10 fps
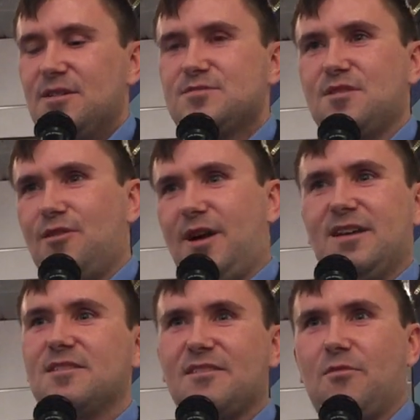so I
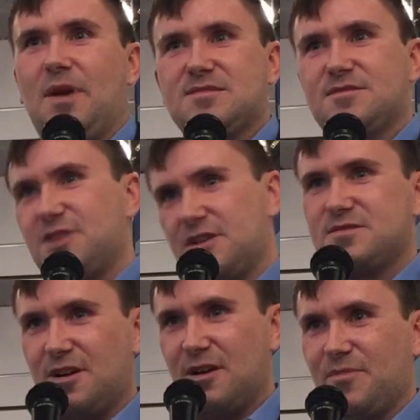didn't leave a message, I
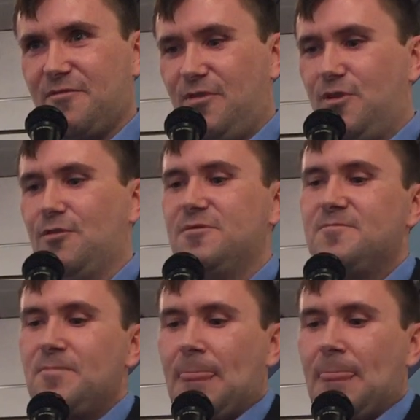just up the phone,